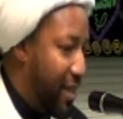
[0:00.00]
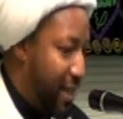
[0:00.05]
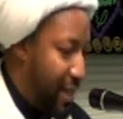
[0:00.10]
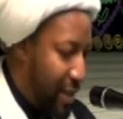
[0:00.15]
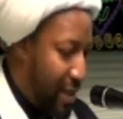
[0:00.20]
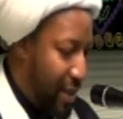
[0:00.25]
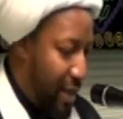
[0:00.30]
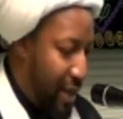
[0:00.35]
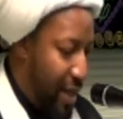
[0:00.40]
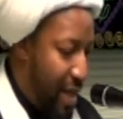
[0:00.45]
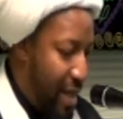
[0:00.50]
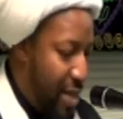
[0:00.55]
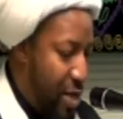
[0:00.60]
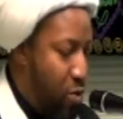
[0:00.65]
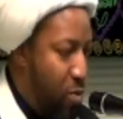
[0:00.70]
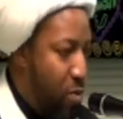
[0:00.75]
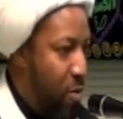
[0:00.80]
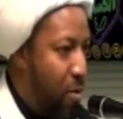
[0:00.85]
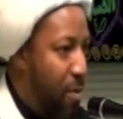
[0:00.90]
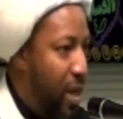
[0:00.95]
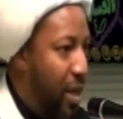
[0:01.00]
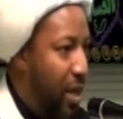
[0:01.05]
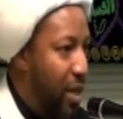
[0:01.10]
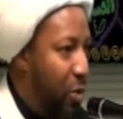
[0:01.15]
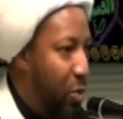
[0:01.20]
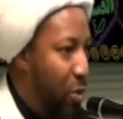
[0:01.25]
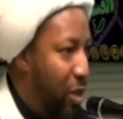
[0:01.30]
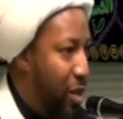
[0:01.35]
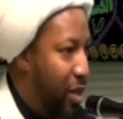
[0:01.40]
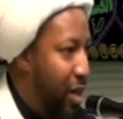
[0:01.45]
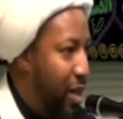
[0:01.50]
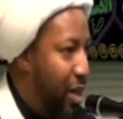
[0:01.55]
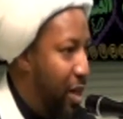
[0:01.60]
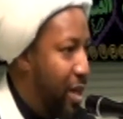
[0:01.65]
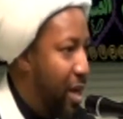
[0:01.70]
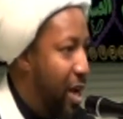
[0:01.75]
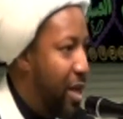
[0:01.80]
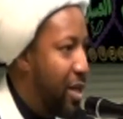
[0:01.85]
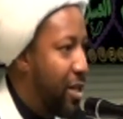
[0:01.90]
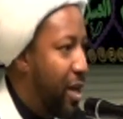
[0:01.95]
That, again, remaining within
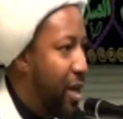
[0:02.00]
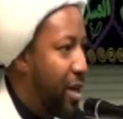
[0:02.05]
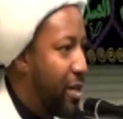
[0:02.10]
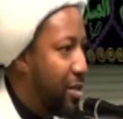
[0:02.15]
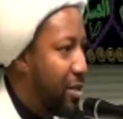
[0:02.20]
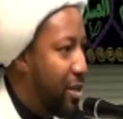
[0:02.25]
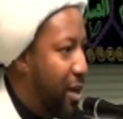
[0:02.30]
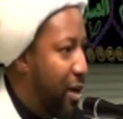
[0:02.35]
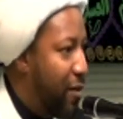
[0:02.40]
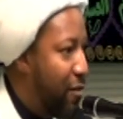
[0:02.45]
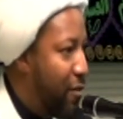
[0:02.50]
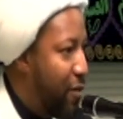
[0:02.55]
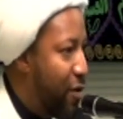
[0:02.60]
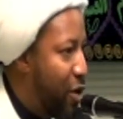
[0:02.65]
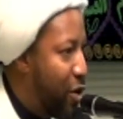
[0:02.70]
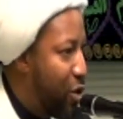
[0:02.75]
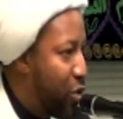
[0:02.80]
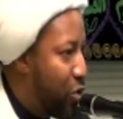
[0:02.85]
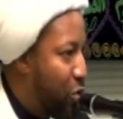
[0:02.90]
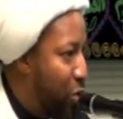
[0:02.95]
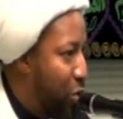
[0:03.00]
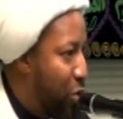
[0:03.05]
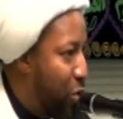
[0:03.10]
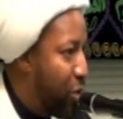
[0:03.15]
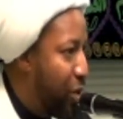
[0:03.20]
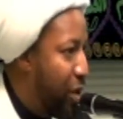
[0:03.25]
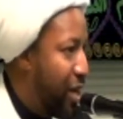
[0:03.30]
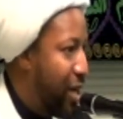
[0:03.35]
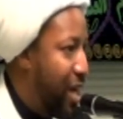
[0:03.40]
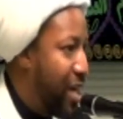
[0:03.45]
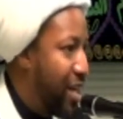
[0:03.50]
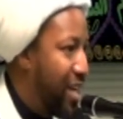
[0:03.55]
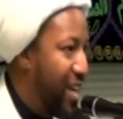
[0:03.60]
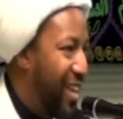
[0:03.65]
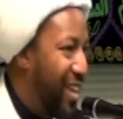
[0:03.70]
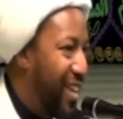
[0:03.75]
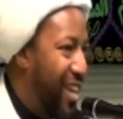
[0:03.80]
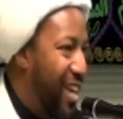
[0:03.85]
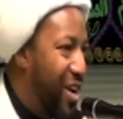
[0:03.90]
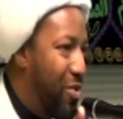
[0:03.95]
that context of truth and
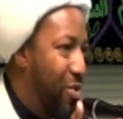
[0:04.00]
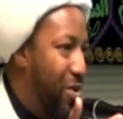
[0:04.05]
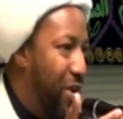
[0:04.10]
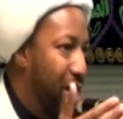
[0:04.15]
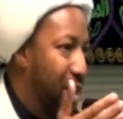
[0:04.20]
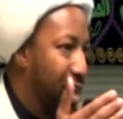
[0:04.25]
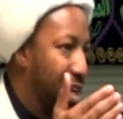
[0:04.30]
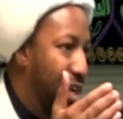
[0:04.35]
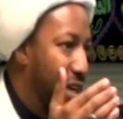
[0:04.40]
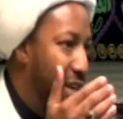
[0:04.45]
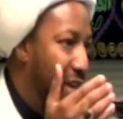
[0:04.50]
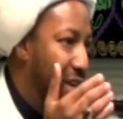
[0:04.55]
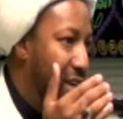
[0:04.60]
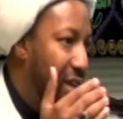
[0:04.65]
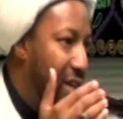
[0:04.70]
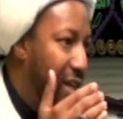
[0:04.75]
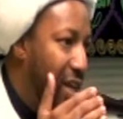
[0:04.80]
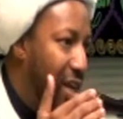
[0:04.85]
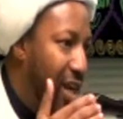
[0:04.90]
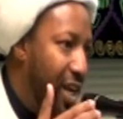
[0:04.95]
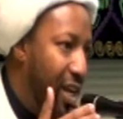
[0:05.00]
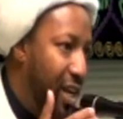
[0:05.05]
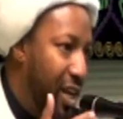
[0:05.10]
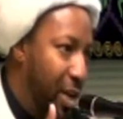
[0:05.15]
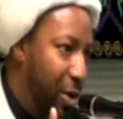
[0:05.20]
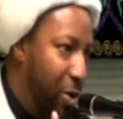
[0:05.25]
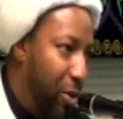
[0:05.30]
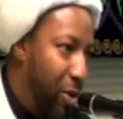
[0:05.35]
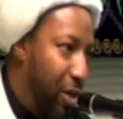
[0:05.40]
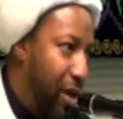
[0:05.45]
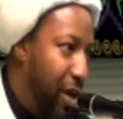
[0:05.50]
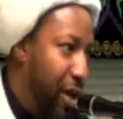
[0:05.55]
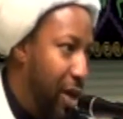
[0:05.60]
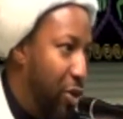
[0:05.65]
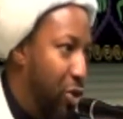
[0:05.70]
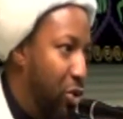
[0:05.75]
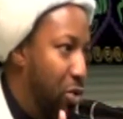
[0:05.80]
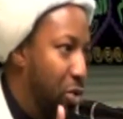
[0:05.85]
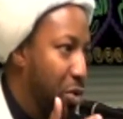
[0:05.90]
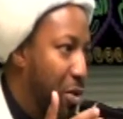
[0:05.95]
not allowing
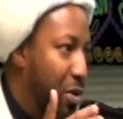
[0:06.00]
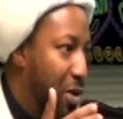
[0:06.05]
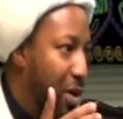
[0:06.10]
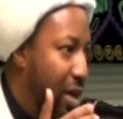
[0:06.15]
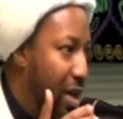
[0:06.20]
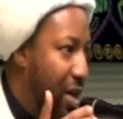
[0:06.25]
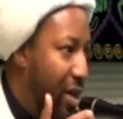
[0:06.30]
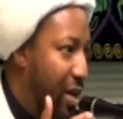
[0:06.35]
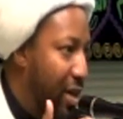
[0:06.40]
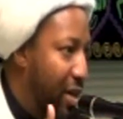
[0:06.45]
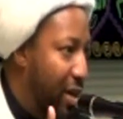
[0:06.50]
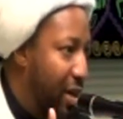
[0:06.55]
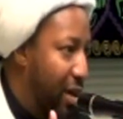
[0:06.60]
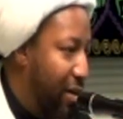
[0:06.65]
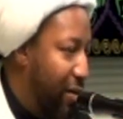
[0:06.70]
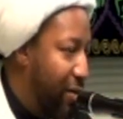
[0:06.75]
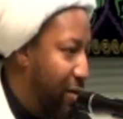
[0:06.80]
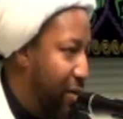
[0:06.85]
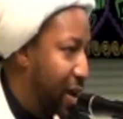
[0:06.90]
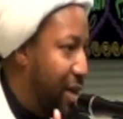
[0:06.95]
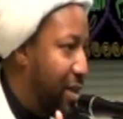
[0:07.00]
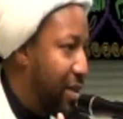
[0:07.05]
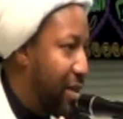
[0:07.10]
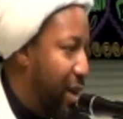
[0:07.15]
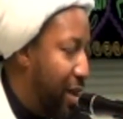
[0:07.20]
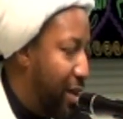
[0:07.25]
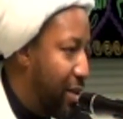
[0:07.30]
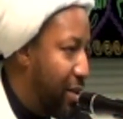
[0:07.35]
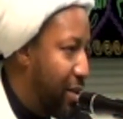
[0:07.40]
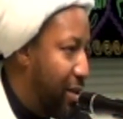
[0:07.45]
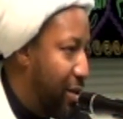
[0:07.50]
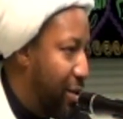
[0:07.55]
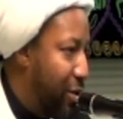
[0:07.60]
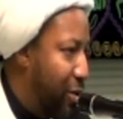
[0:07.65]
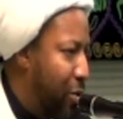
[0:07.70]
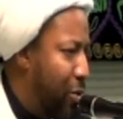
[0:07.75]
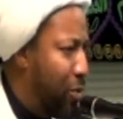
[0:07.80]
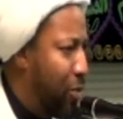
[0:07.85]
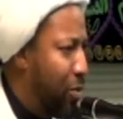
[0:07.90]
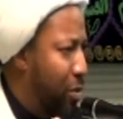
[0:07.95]
anything to affect that.
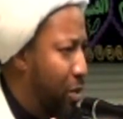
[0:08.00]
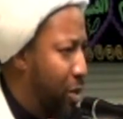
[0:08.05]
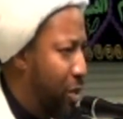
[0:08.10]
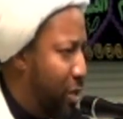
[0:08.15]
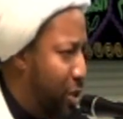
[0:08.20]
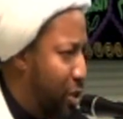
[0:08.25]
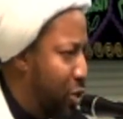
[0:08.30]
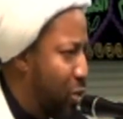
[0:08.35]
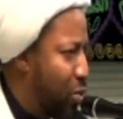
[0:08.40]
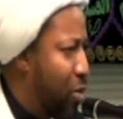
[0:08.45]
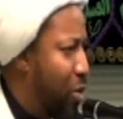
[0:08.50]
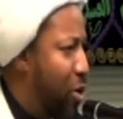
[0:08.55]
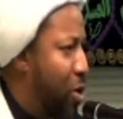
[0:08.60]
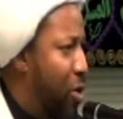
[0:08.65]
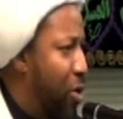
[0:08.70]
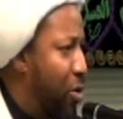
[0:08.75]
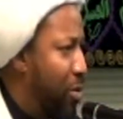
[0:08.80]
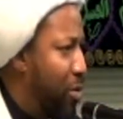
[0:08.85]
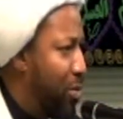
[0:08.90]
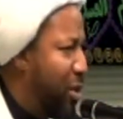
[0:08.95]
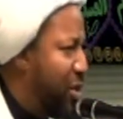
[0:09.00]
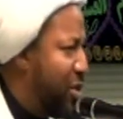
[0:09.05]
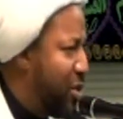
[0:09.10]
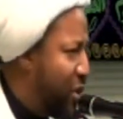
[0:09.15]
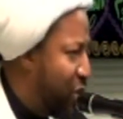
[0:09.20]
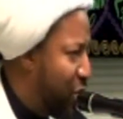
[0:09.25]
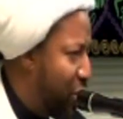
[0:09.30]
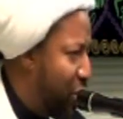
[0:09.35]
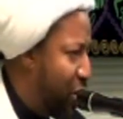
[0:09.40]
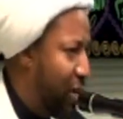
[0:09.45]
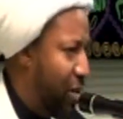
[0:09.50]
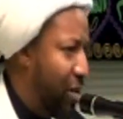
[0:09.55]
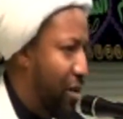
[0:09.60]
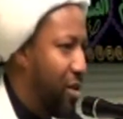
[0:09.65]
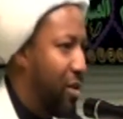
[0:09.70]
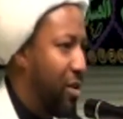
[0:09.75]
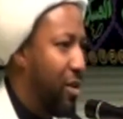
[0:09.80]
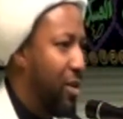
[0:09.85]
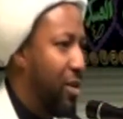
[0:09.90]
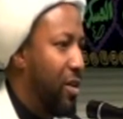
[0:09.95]
This world,
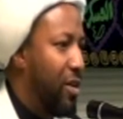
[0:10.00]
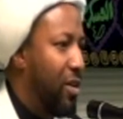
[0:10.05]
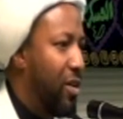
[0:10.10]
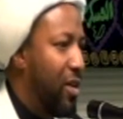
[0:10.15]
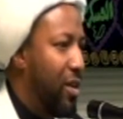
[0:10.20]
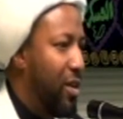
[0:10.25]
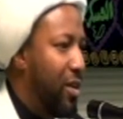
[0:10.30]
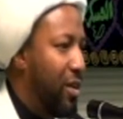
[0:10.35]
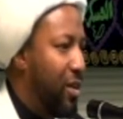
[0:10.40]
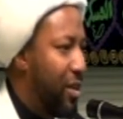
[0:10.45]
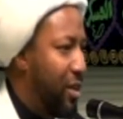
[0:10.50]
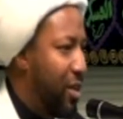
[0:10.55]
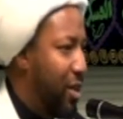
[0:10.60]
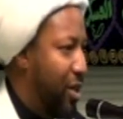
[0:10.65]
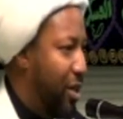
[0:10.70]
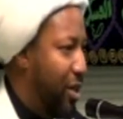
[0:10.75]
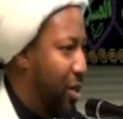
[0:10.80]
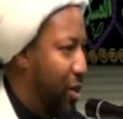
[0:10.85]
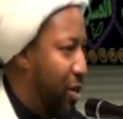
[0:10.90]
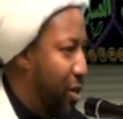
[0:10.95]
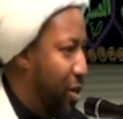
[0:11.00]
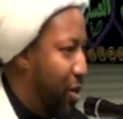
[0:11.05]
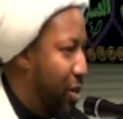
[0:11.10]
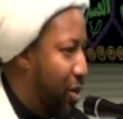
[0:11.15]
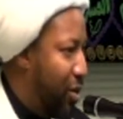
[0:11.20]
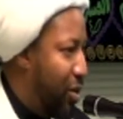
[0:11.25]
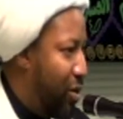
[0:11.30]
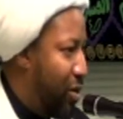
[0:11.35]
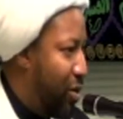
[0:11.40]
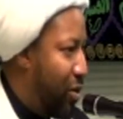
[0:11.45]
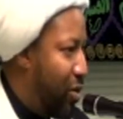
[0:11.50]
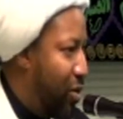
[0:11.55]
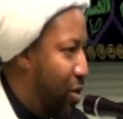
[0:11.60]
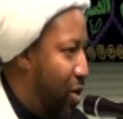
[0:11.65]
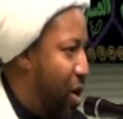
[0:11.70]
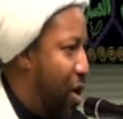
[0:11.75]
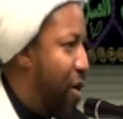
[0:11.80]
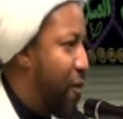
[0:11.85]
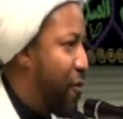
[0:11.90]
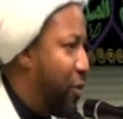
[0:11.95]
position, the
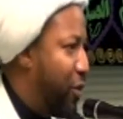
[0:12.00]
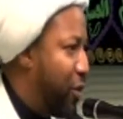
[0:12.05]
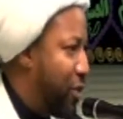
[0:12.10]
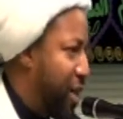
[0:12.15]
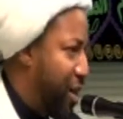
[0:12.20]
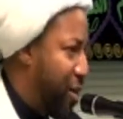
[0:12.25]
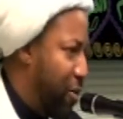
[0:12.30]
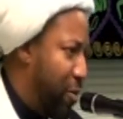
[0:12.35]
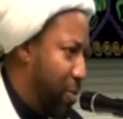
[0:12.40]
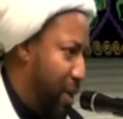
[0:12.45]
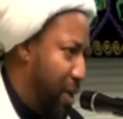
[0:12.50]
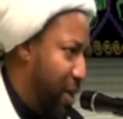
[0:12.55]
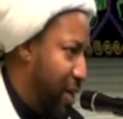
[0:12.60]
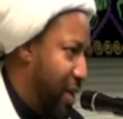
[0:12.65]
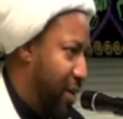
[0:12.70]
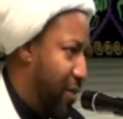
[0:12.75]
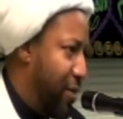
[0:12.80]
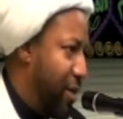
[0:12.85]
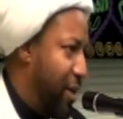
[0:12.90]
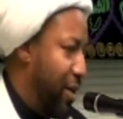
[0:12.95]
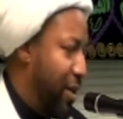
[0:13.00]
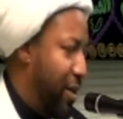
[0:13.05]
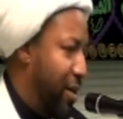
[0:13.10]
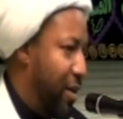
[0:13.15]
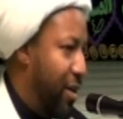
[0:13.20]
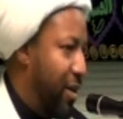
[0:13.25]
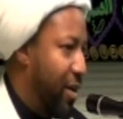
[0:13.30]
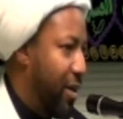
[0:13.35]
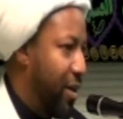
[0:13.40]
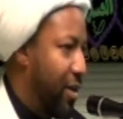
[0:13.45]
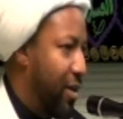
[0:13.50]
offers that have been given.